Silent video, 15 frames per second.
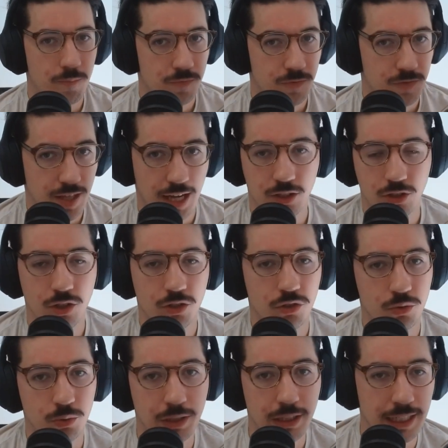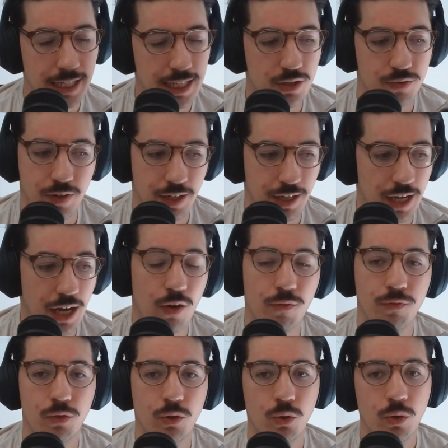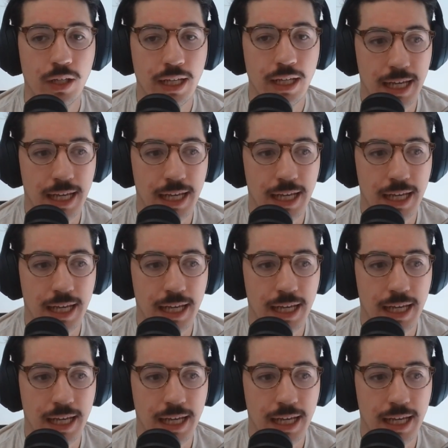Text on screen is very helpful.